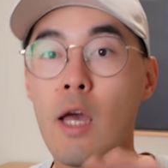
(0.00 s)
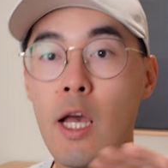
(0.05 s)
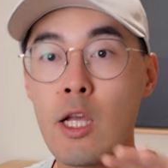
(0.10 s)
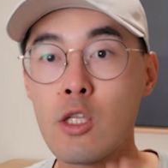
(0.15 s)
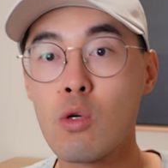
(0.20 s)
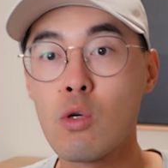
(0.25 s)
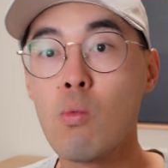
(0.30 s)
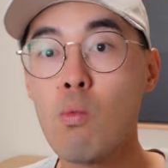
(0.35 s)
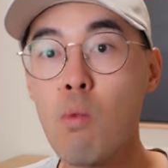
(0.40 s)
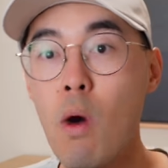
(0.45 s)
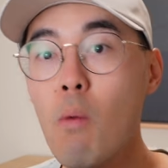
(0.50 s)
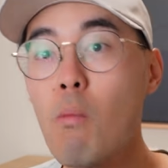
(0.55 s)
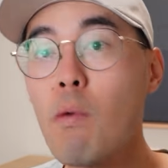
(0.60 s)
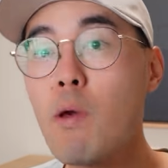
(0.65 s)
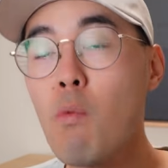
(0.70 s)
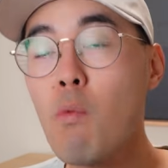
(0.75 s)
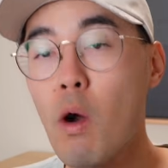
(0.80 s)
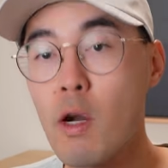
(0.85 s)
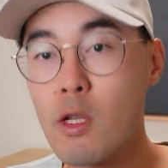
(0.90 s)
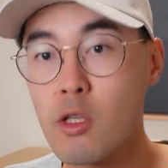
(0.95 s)
And so what
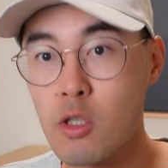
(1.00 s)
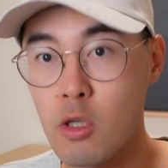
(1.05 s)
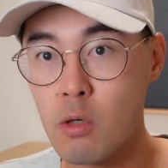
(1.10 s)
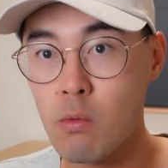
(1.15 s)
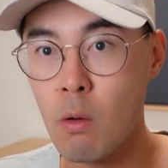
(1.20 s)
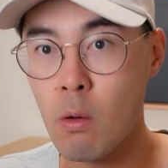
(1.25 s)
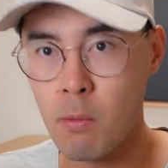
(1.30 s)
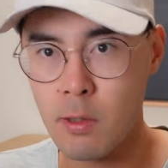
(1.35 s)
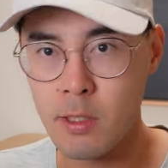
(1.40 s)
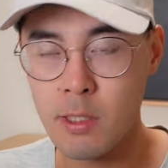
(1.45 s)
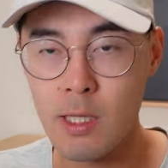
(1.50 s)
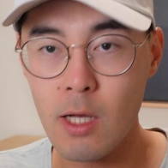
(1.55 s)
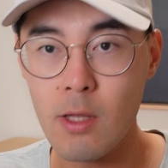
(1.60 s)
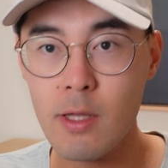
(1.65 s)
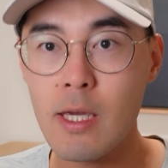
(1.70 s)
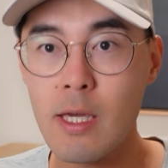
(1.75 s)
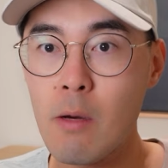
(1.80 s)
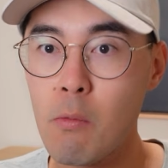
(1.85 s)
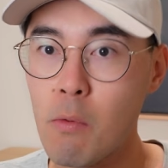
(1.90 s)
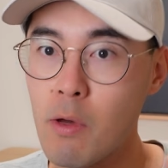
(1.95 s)
we want to do when we're
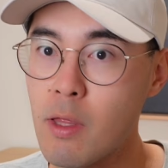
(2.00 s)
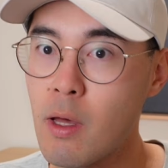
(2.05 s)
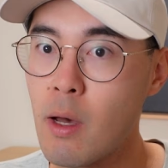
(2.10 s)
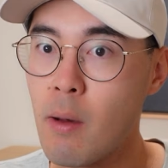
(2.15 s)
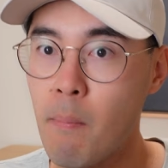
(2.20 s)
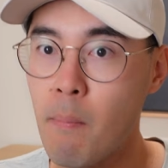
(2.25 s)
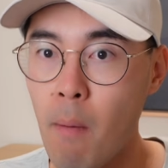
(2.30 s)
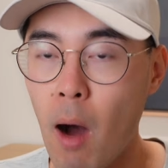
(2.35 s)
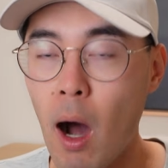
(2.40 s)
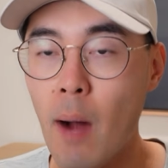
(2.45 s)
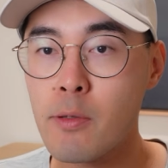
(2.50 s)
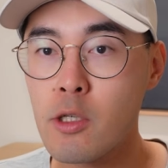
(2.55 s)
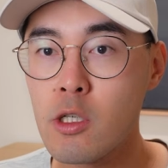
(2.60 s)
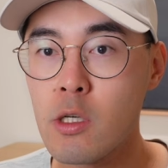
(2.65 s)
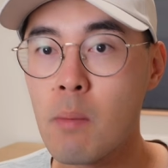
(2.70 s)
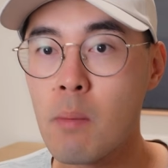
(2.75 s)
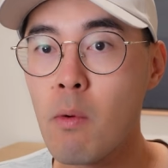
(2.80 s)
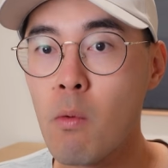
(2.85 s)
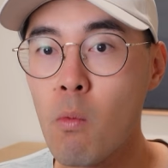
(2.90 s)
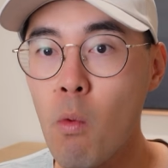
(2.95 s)
selling it with option
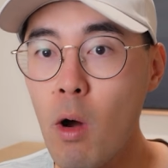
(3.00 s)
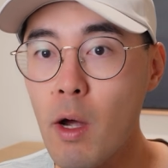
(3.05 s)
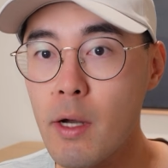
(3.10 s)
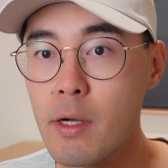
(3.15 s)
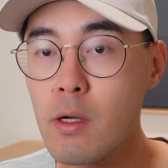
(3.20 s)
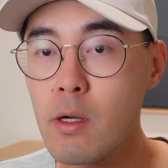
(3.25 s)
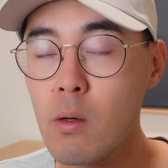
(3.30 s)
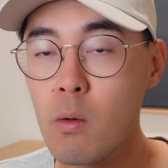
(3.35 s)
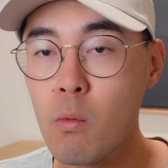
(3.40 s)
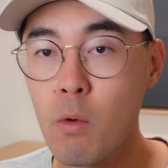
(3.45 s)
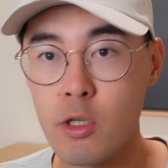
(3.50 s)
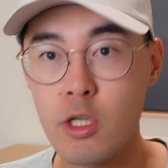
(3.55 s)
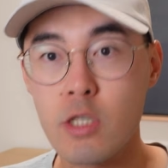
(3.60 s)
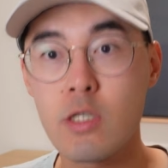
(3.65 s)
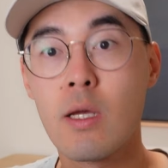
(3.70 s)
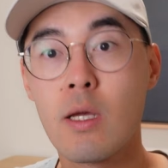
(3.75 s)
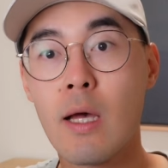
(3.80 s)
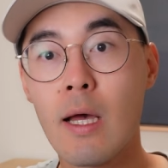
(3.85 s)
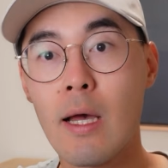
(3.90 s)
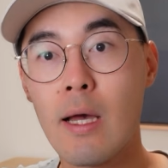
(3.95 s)
number one, which
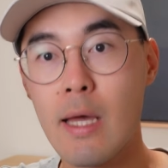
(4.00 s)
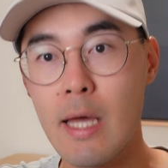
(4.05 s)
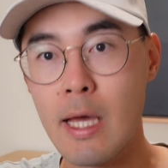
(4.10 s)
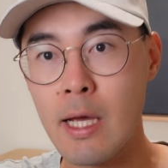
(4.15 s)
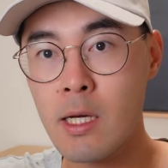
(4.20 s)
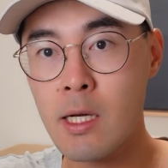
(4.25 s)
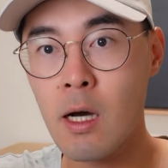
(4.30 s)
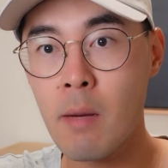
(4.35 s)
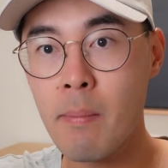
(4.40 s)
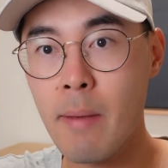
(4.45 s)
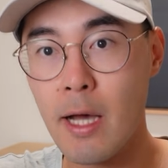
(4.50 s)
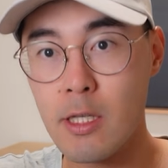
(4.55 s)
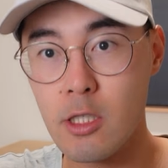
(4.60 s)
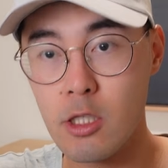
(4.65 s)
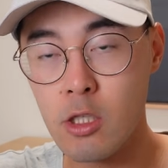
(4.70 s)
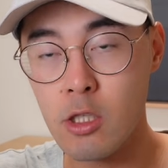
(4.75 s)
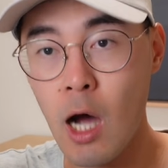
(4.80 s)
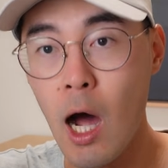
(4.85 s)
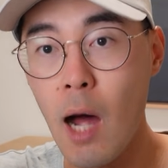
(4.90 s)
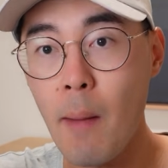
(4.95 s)
is income as a
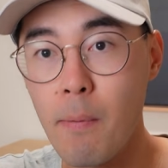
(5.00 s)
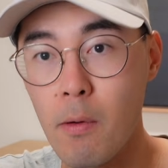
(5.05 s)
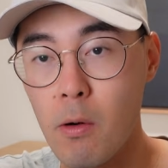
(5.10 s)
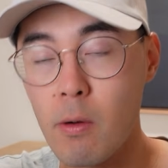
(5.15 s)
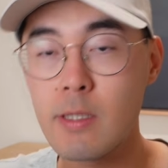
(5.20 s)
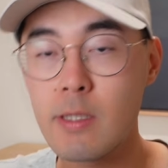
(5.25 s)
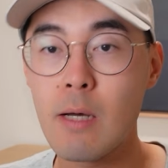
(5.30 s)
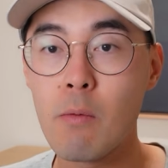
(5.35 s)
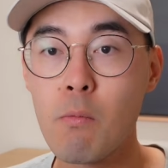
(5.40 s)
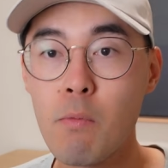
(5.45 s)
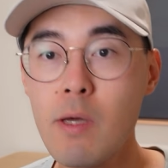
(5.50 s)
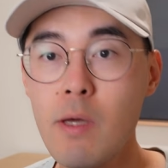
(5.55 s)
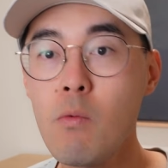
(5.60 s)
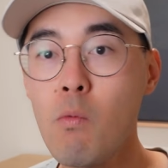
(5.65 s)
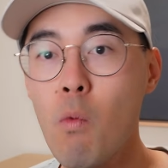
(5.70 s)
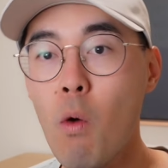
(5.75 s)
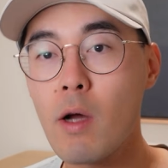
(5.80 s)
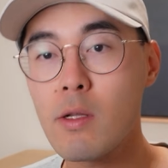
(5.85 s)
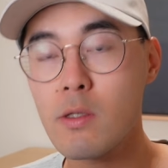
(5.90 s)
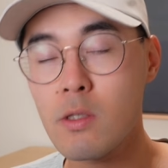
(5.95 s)
topper, is that we
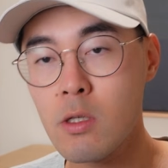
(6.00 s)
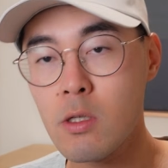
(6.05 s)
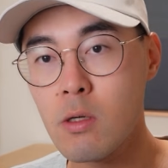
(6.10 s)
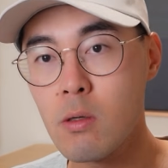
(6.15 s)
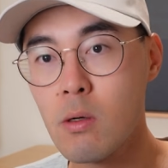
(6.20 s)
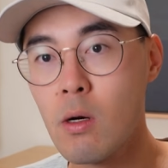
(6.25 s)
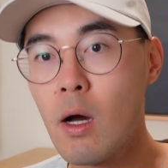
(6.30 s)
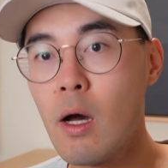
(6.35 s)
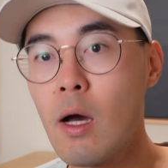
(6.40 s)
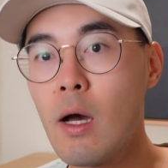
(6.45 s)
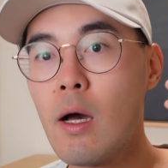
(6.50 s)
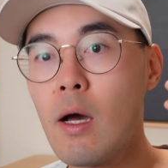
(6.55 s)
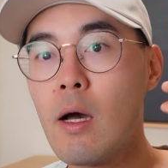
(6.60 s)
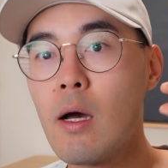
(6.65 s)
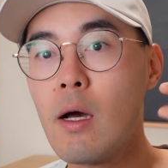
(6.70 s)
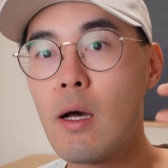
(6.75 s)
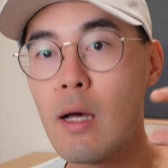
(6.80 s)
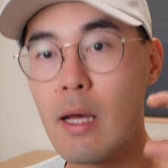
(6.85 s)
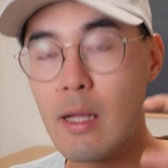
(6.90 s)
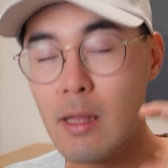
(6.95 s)
want to
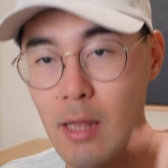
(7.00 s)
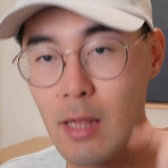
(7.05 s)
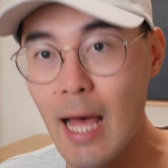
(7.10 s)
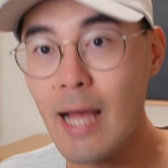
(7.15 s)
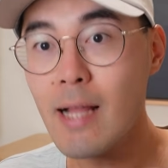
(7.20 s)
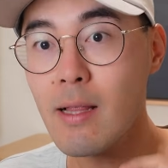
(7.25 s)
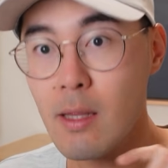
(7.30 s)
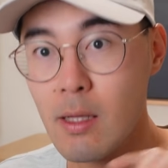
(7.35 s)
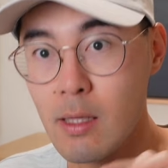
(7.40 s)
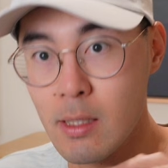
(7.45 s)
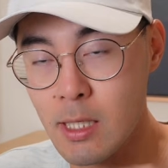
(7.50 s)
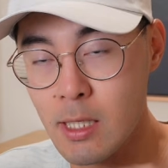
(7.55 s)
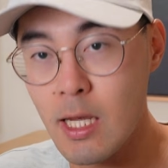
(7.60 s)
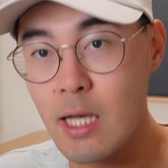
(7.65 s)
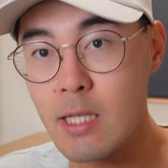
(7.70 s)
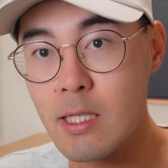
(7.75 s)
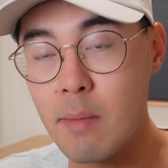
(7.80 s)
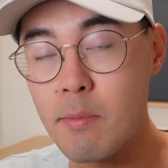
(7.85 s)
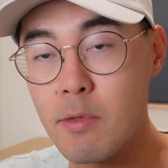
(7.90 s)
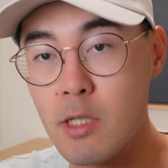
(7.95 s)
let
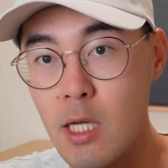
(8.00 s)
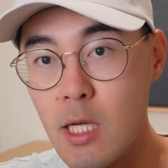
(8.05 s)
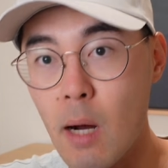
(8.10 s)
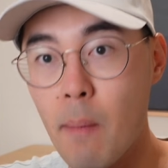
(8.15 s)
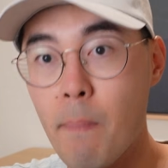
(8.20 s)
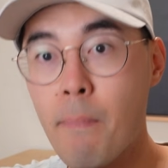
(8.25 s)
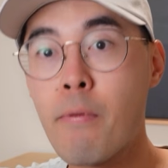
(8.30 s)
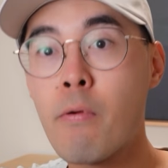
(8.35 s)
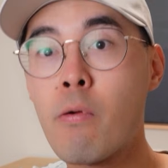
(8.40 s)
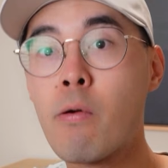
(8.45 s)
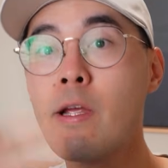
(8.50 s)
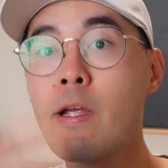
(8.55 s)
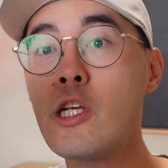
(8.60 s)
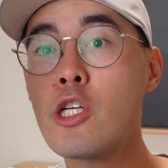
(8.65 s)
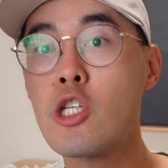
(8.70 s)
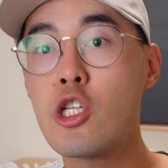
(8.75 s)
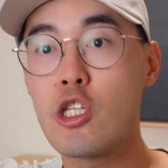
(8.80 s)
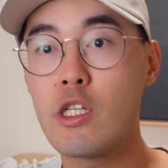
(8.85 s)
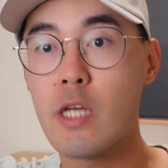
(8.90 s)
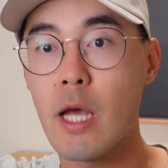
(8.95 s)
TSMC
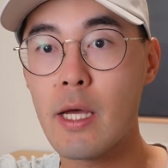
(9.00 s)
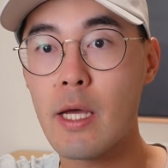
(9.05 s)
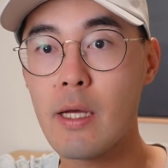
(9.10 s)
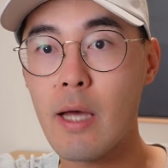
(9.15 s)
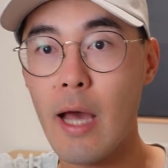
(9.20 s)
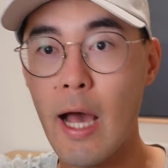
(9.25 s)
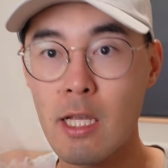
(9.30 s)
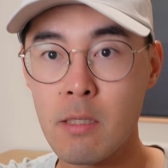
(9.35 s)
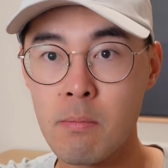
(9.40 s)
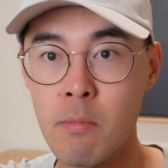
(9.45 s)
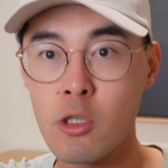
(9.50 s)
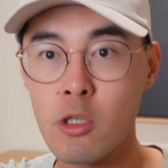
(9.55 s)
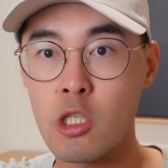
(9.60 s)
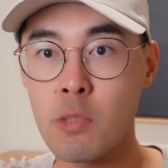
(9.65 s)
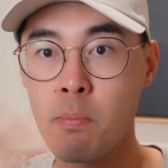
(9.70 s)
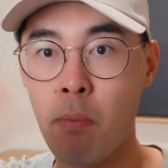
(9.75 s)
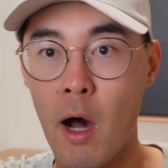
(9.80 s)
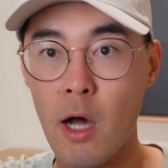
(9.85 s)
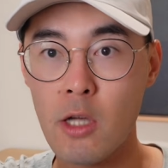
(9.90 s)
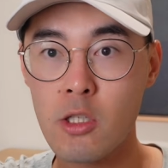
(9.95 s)
appreciate as much as
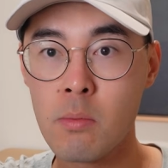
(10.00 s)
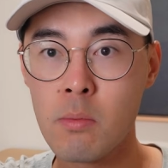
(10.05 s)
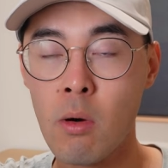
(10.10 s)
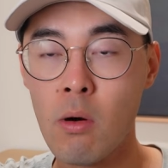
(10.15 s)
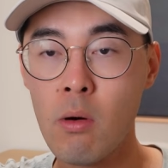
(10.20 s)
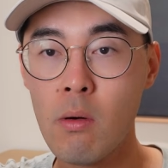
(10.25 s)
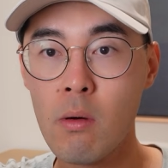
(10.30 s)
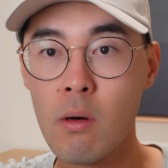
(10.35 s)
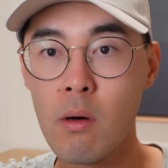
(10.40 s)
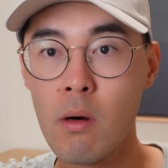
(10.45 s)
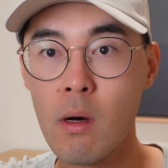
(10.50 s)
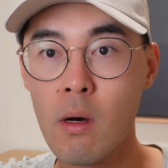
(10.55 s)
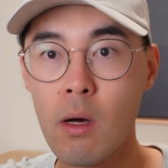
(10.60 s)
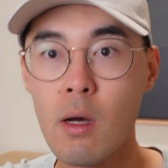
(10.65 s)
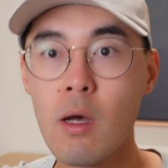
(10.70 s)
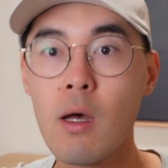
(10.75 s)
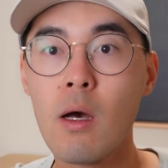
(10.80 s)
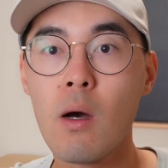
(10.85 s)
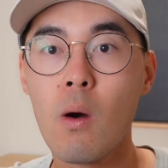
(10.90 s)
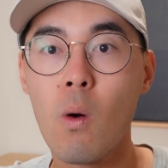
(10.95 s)
possible
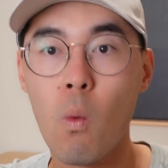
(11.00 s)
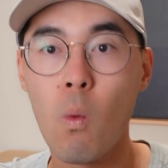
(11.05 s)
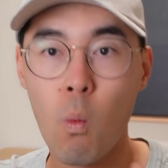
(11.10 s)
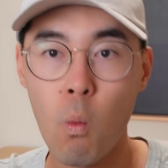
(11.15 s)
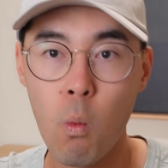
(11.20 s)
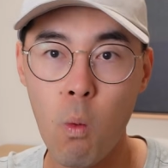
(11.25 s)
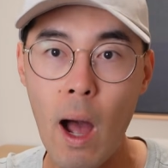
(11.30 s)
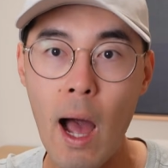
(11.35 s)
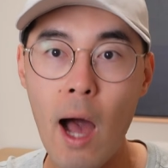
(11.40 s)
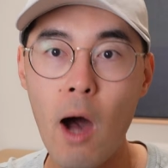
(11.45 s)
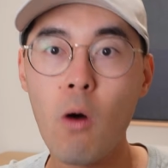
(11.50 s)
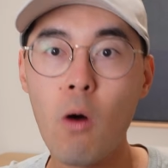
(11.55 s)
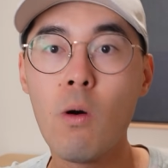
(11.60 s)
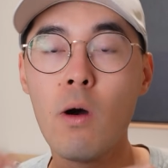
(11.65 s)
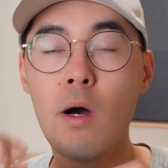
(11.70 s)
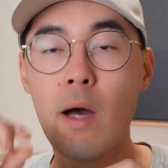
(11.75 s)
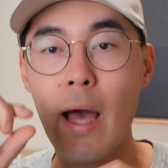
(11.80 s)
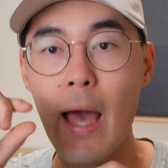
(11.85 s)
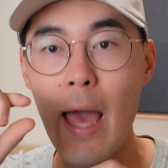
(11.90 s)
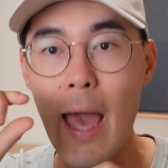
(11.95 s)

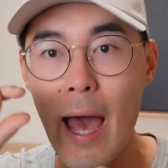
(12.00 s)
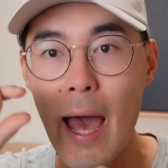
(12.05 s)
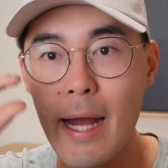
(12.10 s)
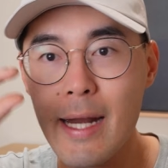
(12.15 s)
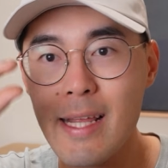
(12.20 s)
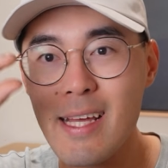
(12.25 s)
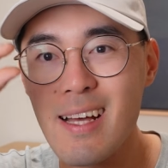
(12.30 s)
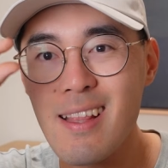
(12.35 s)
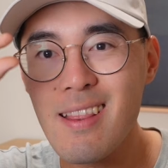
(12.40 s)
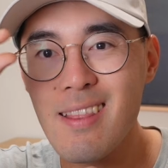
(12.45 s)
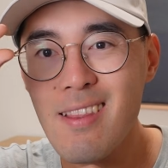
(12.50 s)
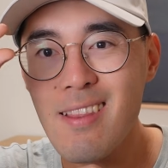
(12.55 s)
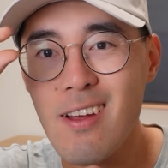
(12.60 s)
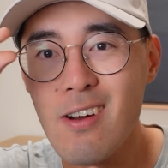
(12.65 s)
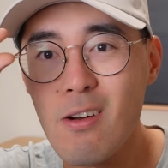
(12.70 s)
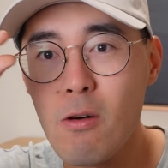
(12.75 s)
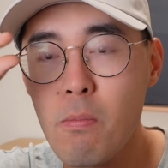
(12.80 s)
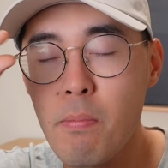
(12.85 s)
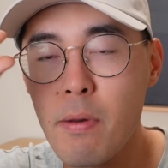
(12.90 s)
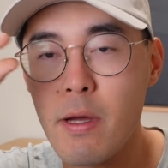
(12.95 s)
while adding a
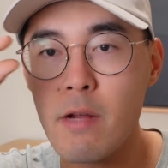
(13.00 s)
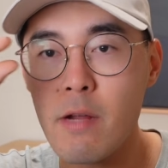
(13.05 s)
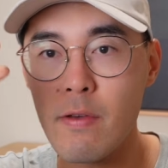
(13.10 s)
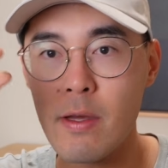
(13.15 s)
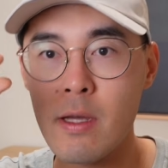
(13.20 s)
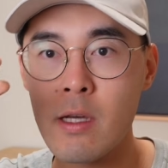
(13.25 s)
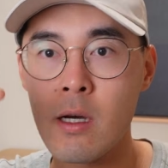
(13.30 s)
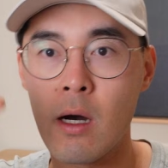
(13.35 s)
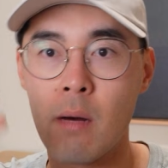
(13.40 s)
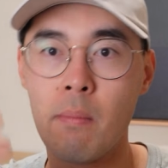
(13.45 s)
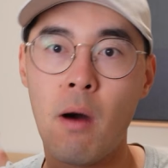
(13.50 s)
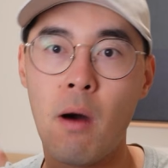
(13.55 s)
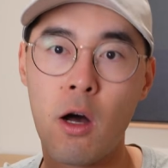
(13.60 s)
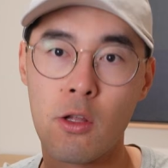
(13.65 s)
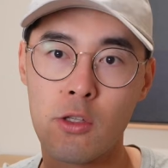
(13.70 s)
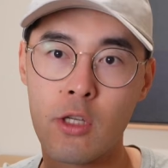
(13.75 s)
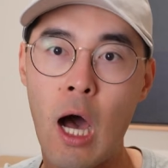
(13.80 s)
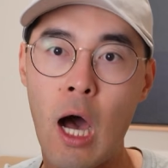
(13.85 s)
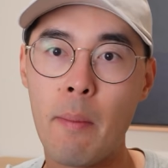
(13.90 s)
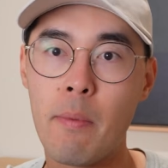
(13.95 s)
little bit of income
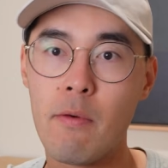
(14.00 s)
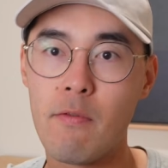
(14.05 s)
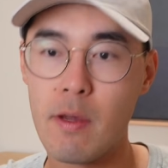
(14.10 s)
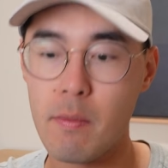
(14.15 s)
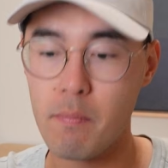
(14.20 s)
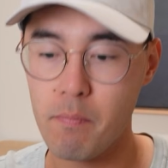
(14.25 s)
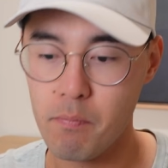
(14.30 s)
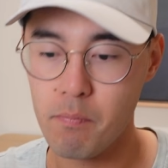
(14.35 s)
on top of it.